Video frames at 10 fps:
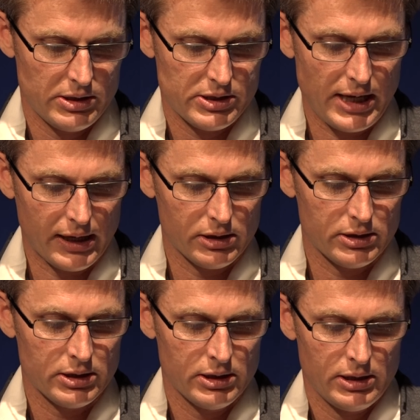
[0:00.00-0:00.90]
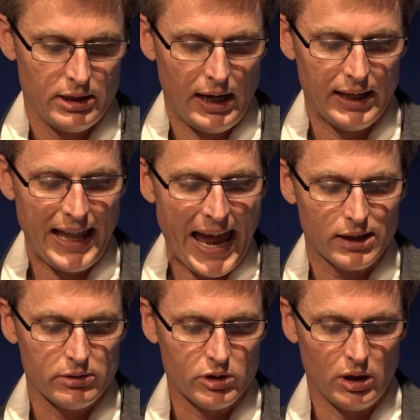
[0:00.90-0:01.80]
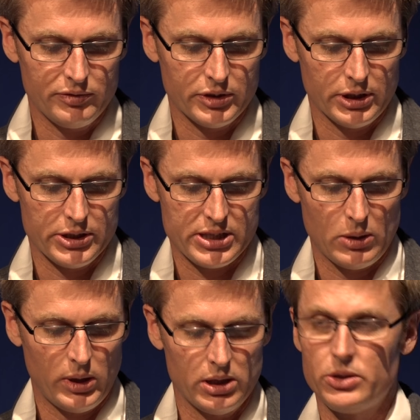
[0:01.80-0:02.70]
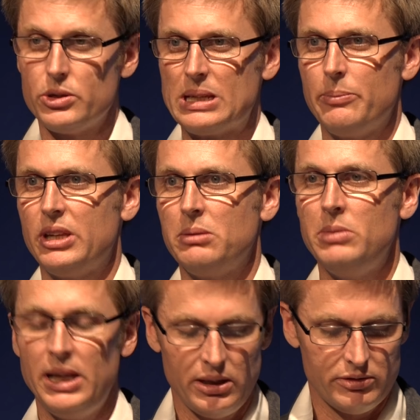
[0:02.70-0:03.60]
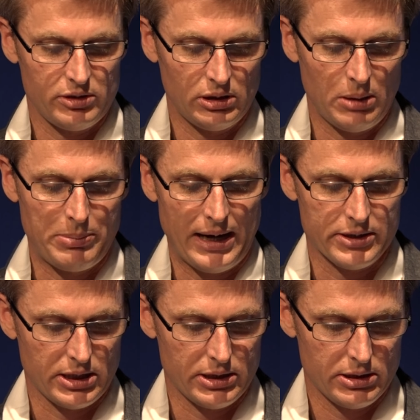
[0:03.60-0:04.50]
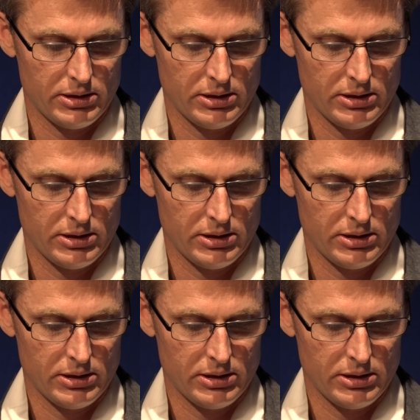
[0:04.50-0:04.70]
Second, a lack of confidence that we can do something meaningful about it.